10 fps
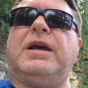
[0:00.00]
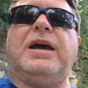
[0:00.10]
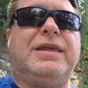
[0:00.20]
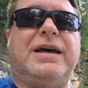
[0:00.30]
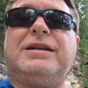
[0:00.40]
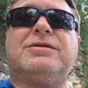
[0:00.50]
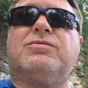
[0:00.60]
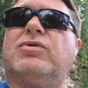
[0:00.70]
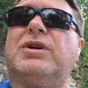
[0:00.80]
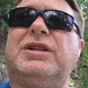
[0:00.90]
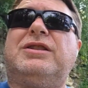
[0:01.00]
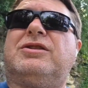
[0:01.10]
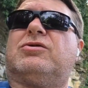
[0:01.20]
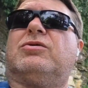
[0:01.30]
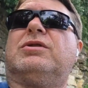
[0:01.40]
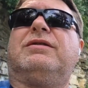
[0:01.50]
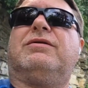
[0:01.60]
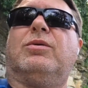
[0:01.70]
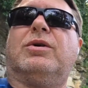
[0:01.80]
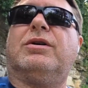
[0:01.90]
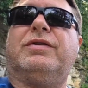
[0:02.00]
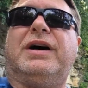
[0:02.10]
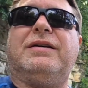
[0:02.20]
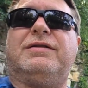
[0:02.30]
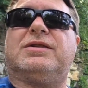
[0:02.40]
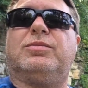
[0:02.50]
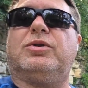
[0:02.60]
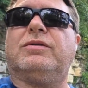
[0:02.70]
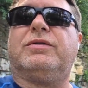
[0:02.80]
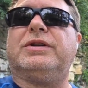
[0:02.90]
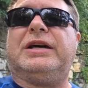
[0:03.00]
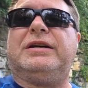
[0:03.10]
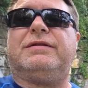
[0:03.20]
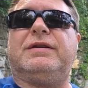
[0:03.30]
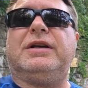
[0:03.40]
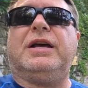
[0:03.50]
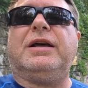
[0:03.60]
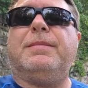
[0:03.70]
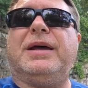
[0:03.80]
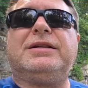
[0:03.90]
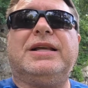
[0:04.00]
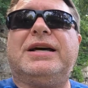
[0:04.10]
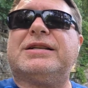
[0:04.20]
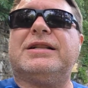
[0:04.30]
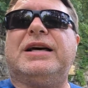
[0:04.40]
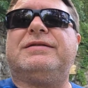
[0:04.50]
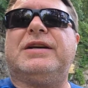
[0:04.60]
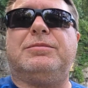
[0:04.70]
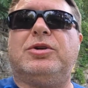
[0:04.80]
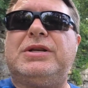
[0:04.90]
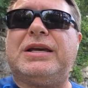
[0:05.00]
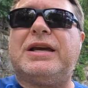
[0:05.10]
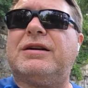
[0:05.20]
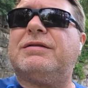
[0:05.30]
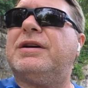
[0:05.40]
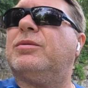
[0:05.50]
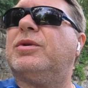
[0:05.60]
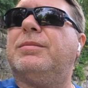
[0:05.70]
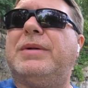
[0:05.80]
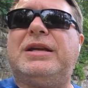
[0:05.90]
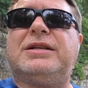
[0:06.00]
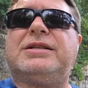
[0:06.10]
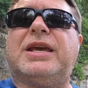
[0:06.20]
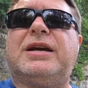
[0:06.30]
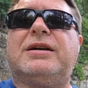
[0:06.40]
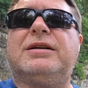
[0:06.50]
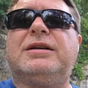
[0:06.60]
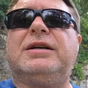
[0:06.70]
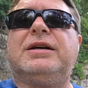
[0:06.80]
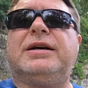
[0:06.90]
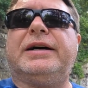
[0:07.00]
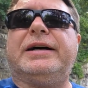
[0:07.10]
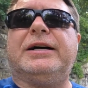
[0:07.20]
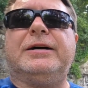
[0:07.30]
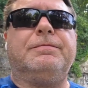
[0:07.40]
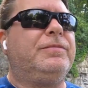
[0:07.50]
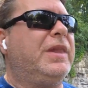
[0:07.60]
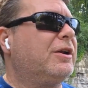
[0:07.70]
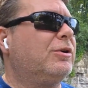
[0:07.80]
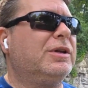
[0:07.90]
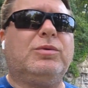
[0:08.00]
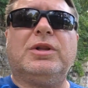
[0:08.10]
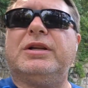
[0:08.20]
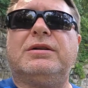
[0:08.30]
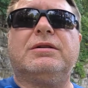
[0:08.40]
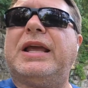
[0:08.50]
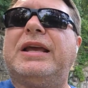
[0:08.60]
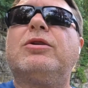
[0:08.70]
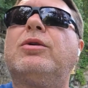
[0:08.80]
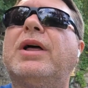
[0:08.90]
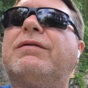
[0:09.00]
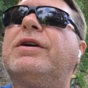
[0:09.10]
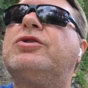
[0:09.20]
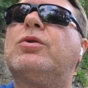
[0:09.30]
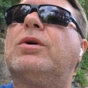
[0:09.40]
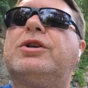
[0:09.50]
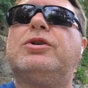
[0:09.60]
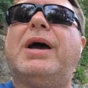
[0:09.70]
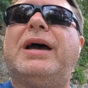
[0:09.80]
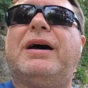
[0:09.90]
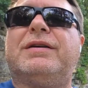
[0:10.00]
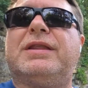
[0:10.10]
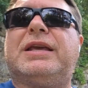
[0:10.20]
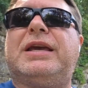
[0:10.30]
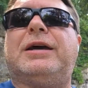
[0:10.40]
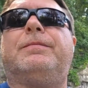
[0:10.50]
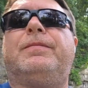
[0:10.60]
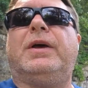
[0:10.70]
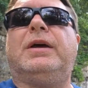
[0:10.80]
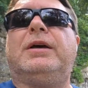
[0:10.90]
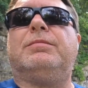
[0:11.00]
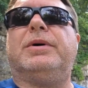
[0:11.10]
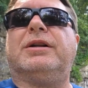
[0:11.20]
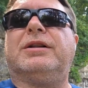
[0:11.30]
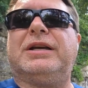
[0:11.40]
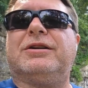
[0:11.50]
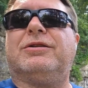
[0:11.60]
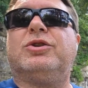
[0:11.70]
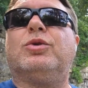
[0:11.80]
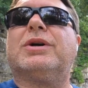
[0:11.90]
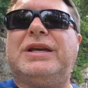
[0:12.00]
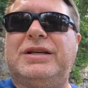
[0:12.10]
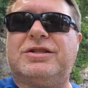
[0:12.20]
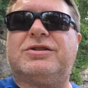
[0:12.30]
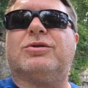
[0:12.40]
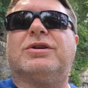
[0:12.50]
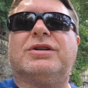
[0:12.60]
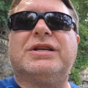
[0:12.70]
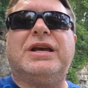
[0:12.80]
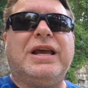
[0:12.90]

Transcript: And that is really the story of the 105. It's a beautiful knife, meant to last a lifetime. You take care of it with the maintenance care. Not only will it handle every chore you have in the camp, but it'll handle your kids' chores.